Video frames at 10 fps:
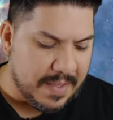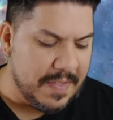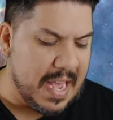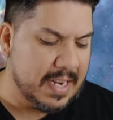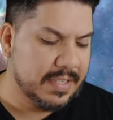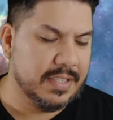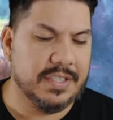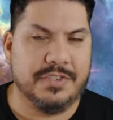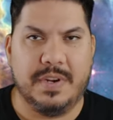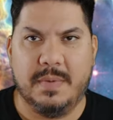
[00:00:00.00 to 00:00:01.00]
That is
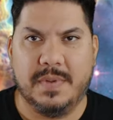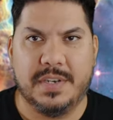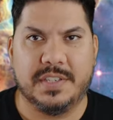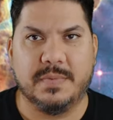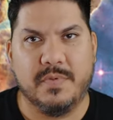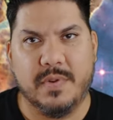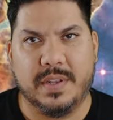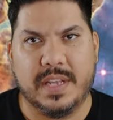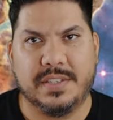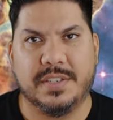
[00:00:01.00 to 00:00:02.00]
extremely
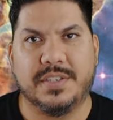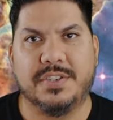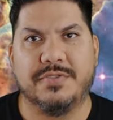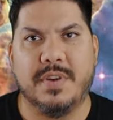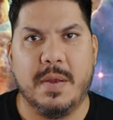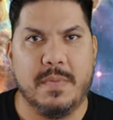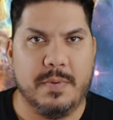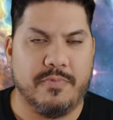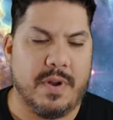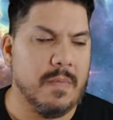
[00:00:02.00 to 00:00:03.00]
disappointing. That's
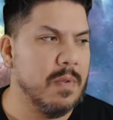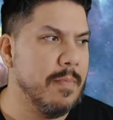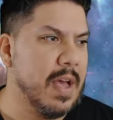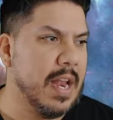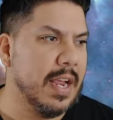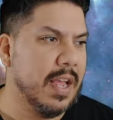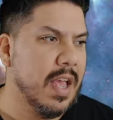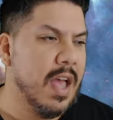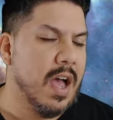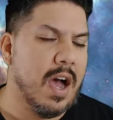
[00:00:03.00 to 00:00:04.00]
extremely problematic.
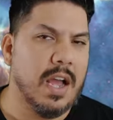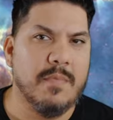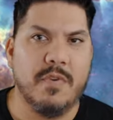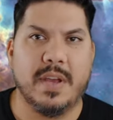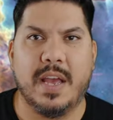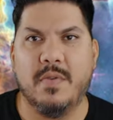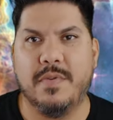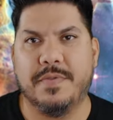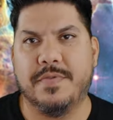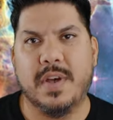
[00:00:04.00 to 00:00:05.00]
I'm okay
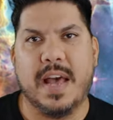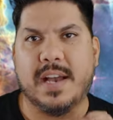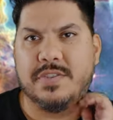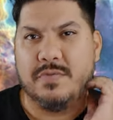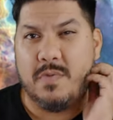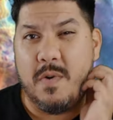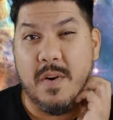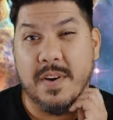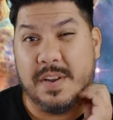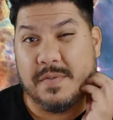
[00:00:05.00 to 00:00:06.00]
with the actual
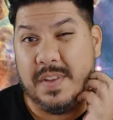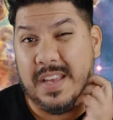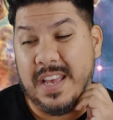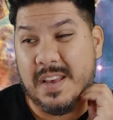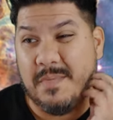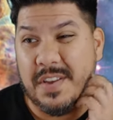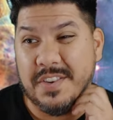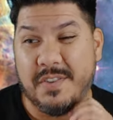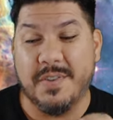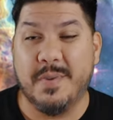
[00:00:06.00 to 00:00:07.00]
quality of the
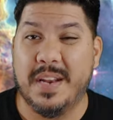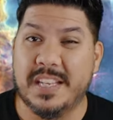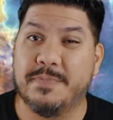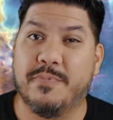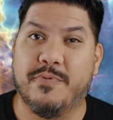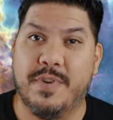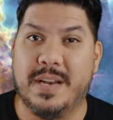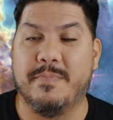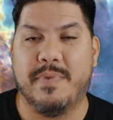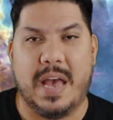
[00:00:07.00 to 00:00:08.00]
image, although it is
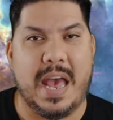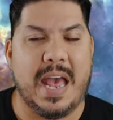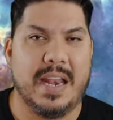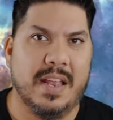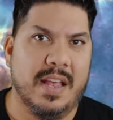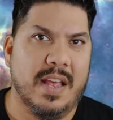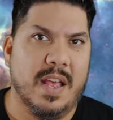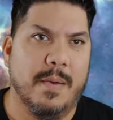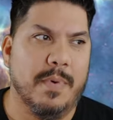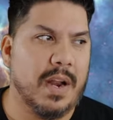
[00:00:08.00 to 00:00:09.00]
pretty bad,
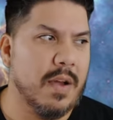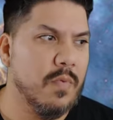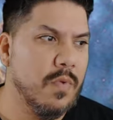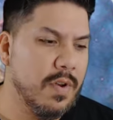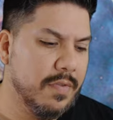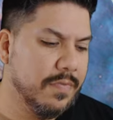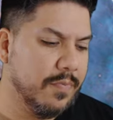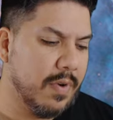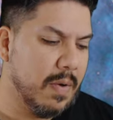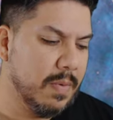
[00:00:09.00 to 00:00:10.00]
but I would have
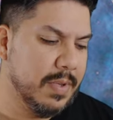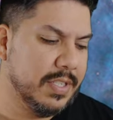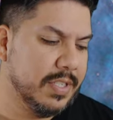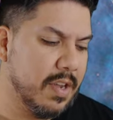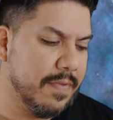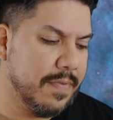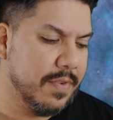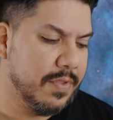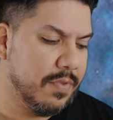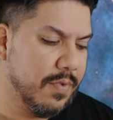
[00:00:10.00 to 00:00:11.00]
probably
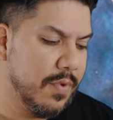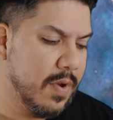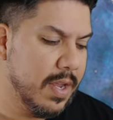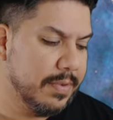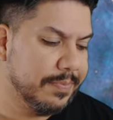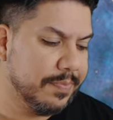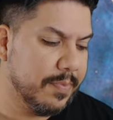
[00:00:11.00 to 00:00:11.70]
suffered through it.